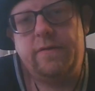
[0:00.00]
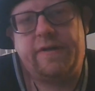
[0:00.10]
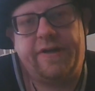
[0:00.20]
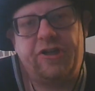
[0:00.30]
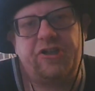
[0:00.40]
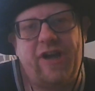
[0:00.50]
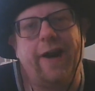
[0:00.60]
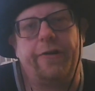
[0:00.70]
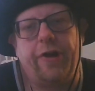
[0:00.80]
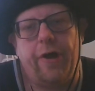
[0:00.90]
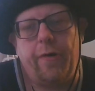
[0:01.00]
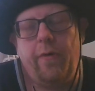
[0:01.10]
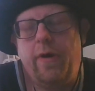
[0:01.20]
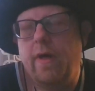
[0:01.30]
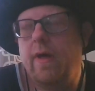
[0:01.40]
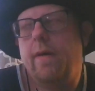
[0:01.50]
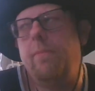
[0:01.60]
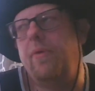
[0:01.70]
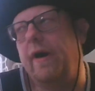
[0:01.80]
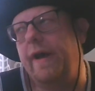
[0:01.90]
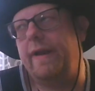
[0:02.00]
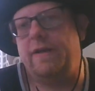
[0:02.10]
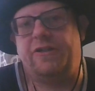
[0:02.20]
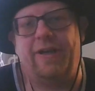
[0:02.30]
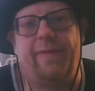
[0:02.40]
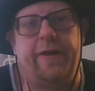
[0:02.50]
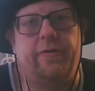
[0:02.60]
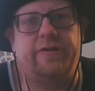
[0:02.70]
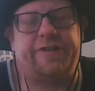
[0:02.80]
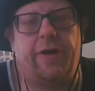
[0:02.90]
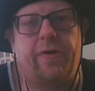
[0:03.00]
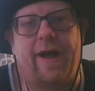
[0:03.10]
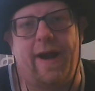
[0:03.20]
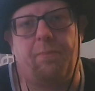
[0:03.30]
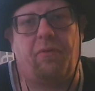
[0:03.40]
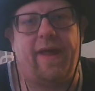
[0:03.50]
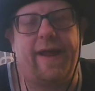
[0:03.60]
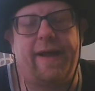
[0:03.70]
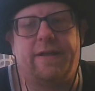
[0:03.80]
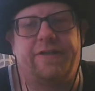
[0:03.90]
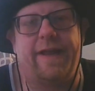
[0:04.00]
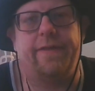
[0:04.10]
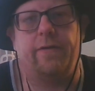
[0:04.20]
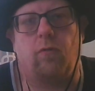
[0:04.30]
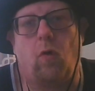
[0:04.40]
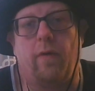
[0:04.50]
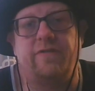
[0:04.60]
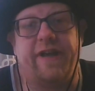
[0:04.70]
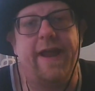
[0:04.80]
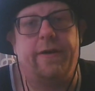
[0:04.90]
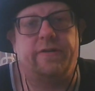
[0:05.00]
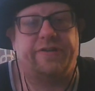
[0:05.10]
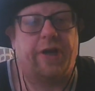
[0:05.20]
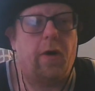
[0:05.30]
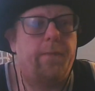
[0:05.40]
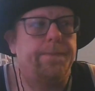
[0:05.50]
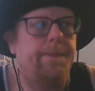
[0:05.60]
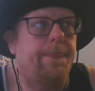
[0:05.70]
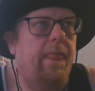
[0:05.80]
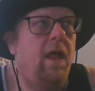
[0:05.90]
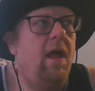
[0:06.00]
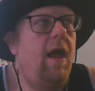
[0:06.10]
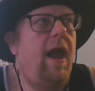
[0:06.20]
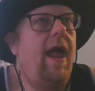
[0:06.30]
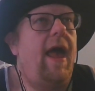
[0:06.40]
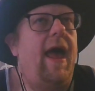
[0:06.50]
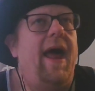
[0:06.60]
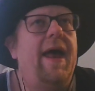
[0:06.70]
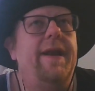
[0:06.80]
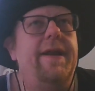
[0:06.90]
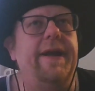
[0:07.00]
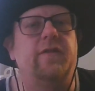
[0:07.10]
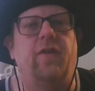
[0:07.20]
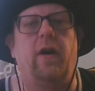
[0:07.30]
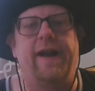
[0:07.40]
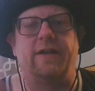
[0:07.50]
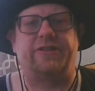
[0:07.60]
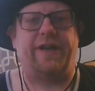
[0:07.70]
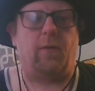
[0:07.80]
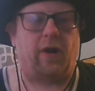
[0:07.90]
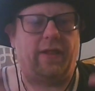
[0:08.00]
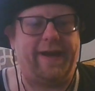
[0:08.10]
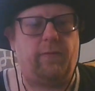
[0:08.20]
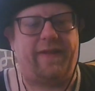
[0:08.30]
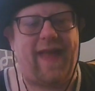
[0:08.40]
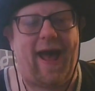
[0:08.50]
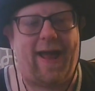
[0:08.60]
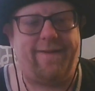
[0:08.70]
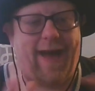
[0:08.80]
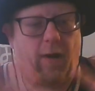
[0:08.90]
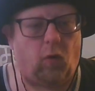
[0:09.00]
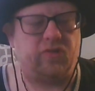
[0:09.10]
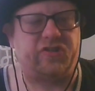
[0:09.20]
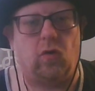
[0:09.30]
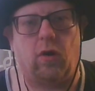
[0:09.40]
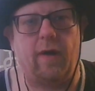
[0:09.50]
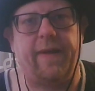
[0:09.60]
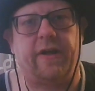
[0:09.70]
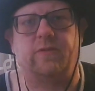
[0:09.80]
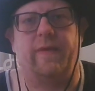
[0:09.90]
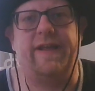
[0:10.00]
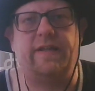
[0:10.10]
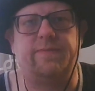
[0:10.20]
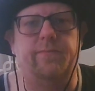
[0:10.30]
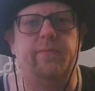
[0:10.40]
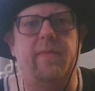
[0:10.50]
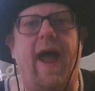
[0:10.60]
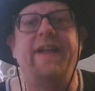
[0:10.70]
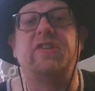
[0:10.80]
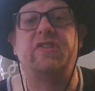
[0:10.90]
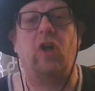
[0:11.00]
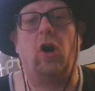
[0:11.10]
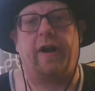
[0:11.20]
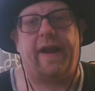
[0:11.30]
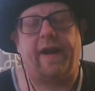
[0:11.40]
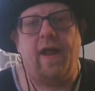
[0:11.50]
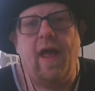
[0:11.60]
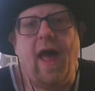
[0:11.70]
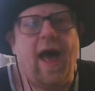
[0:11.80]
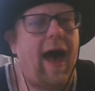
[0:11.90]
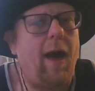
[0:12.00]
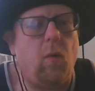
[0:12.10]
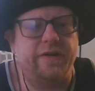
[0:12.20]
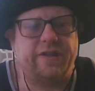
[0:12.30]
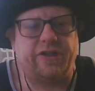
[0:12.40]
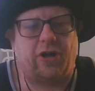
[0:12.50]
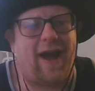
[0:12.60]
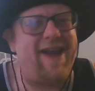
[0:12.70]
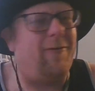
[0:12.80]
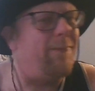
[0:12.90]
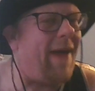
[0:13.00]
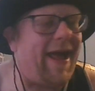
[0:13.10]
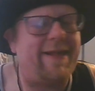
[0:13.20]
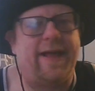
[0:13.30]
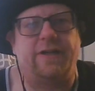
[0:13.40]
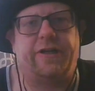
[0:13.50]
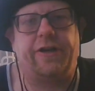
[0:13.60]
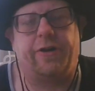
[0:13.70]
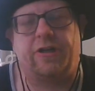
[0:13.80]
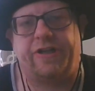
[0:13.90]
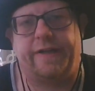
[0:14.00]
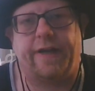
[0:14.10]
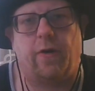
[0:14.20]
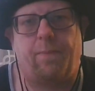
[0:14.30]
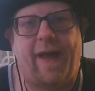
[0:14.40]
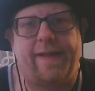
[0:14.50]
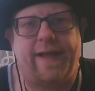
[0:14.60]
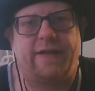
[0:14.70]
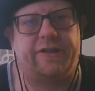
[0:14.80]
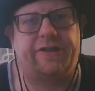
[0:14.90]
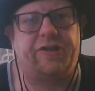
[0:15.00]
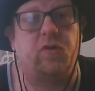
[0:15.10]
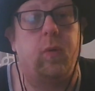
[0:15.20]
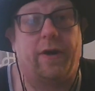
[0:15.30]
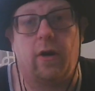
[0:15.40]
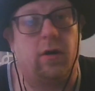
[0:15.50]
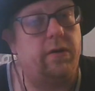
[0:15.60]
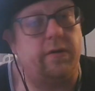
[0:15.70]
concerto, but Jimmy Uso kind of playing the role of Jey Uso. And it's very interesting, and we're going to lead with that and that whole story, because when this night started, I wasn't sure. I don't pay attention to dirt sheets. I don't pay attention to Twitter,